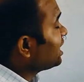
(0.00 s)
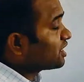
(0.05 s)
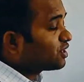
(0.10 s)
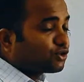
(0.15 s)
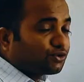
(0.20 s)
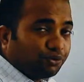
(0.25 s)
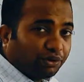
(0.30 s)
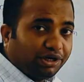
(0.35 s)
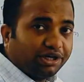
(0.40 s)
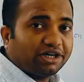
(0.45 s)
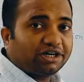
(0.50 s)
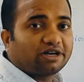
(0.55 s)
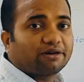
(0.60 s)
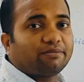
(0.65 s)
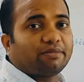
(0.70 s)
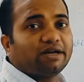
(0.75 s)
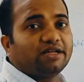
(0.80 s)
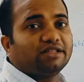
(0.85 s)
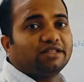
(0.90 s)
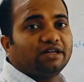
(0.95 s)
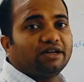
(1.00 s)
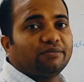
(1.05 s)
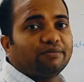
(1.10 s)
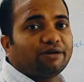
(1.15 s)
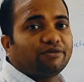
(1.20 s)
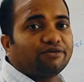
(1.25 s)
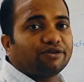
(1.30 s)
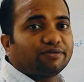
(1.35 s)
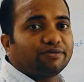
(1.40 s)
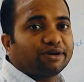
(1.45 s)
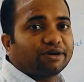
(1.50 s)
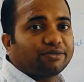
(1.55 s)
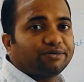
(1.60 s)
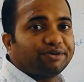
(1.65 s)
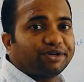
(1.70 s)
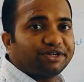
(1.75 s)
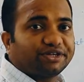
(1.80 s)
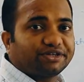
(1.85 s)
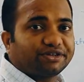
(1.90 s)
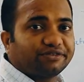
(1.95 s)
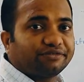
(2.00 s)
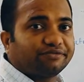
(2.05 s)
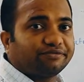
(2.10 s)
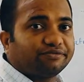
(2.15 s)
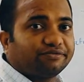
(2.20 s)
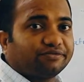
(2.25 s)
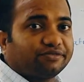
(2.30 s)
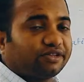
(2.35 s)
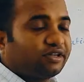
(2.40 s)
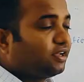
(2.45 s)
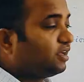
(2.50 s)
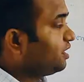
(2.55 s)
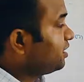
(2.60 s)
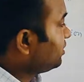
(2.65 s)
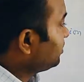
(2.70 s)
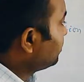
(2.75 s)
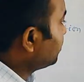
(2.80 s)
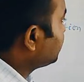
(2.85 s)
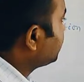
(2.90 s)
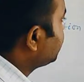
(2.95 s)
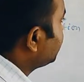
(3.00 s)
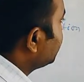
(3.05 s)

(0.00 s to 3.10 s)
actually determine the amount of accommodation. The